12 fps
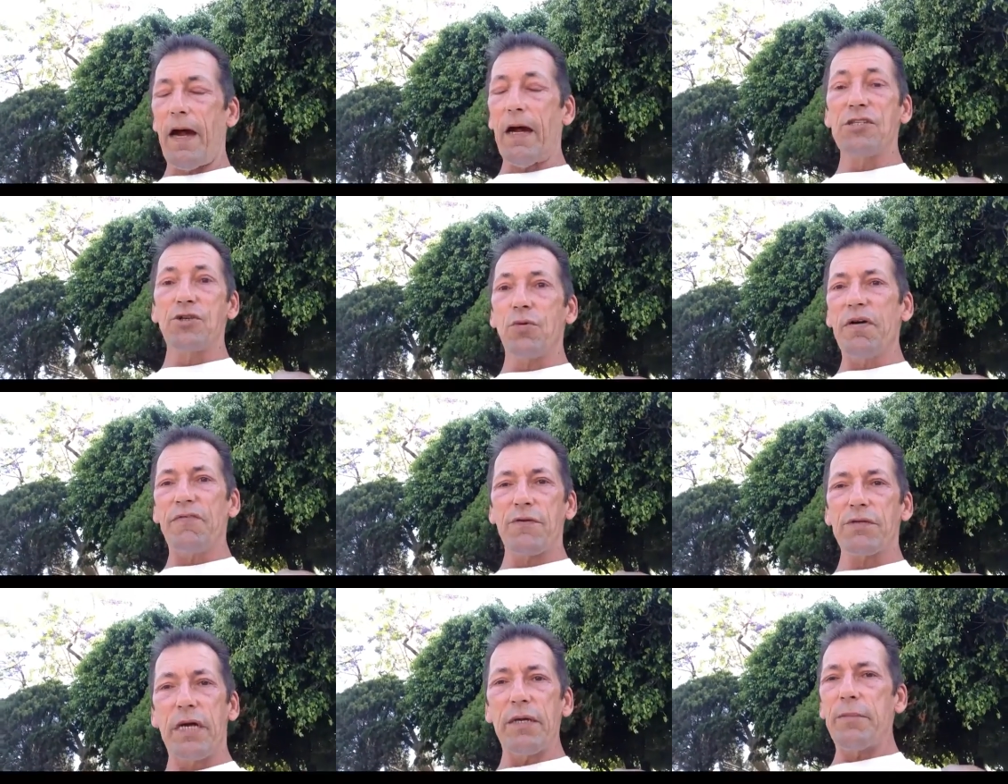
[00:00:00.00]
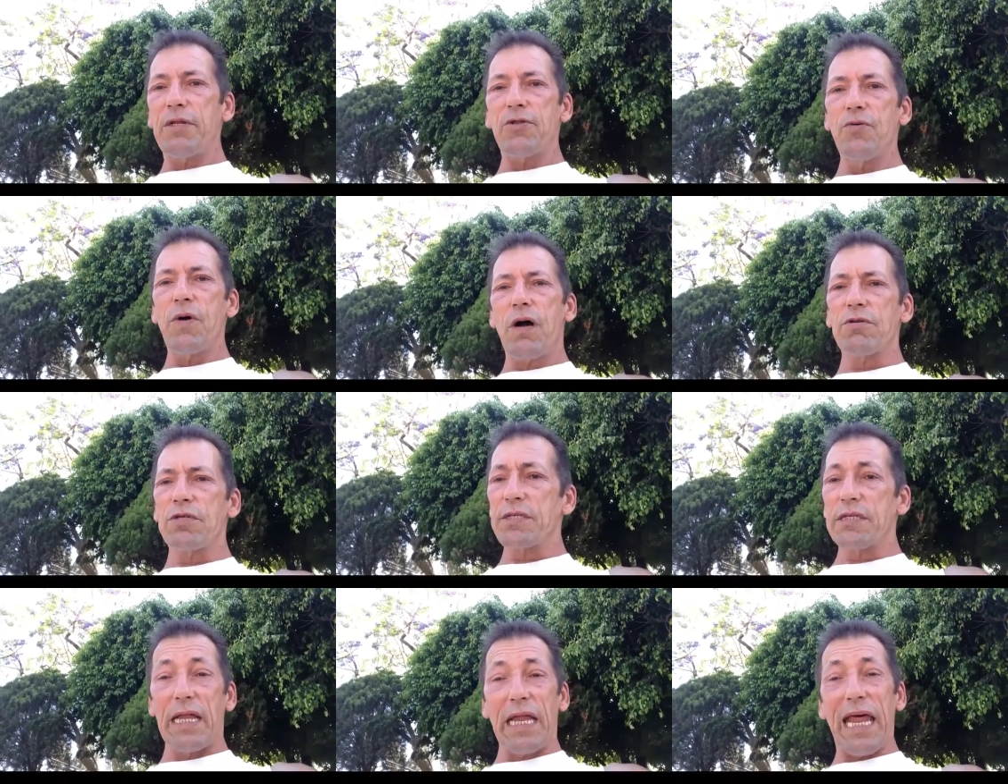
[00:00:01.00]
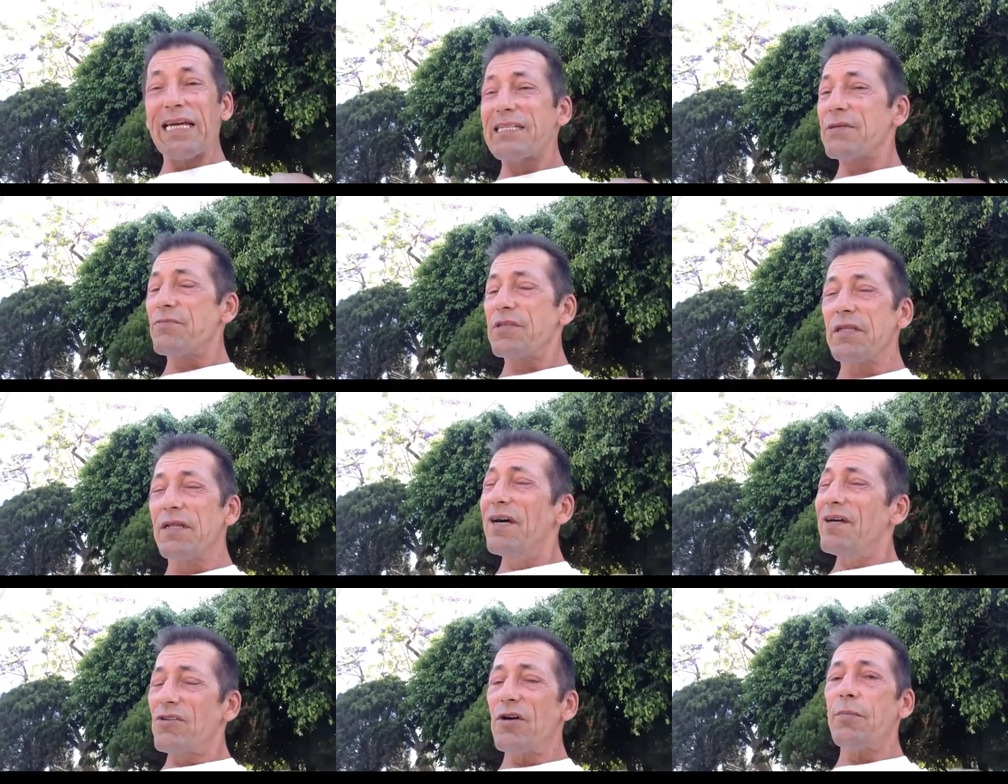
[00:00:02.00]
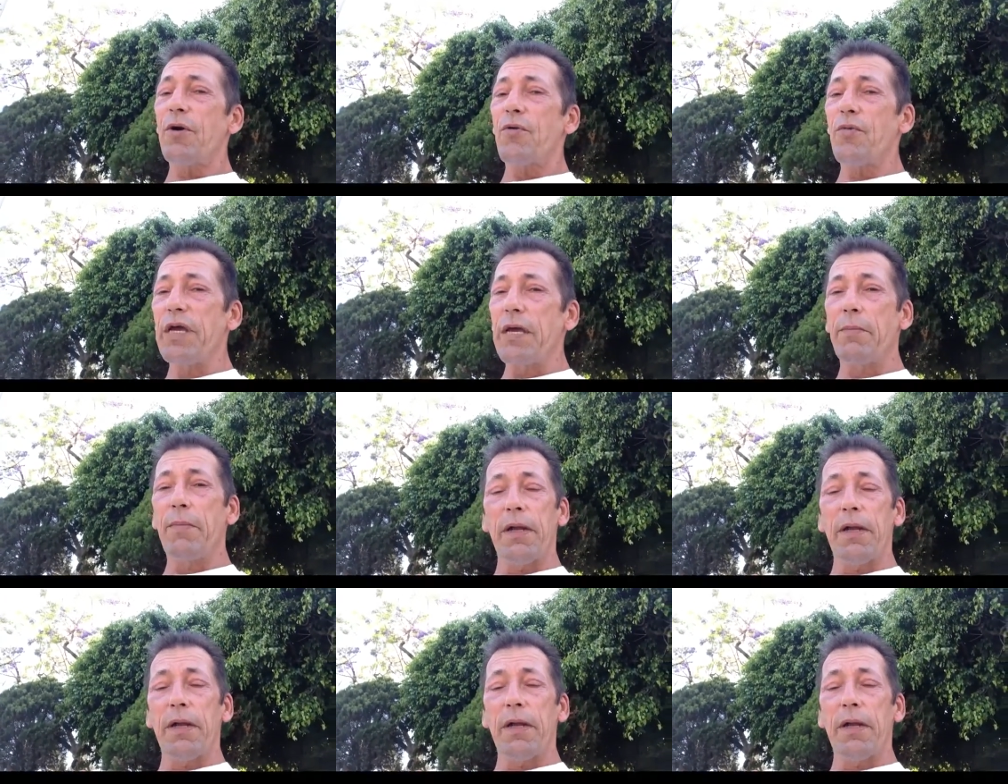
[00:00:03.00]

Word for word: I sold my first item in two hours, and the next it took about a week.